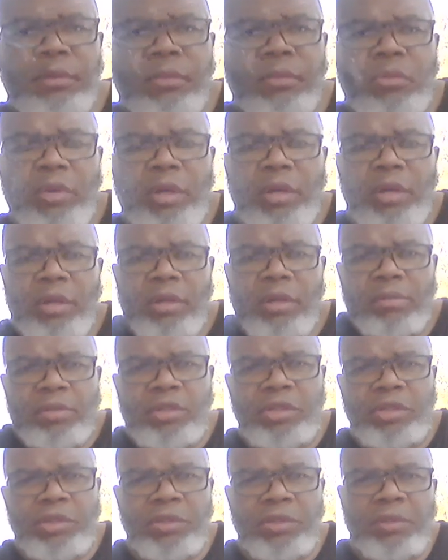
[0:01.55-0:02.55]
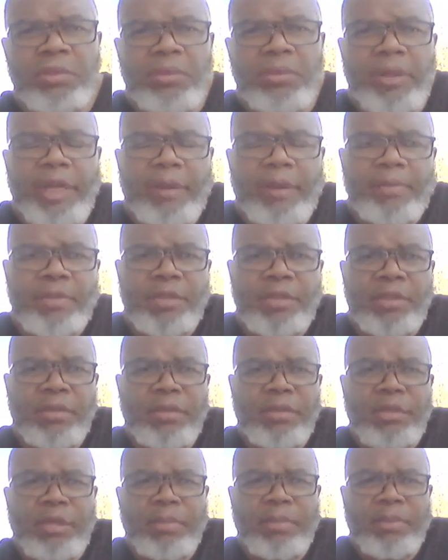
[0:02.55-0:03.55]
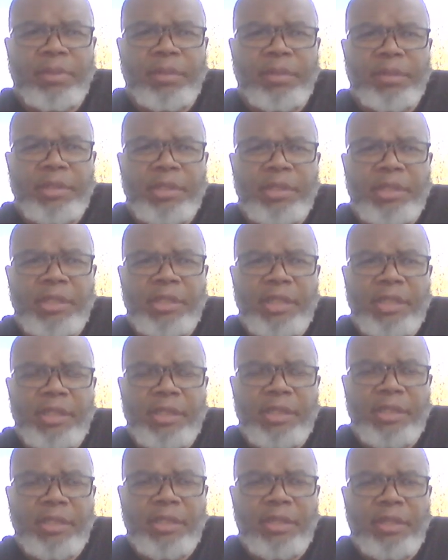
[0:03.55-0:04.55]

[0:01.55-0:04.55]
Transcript: Welcome to episode number 36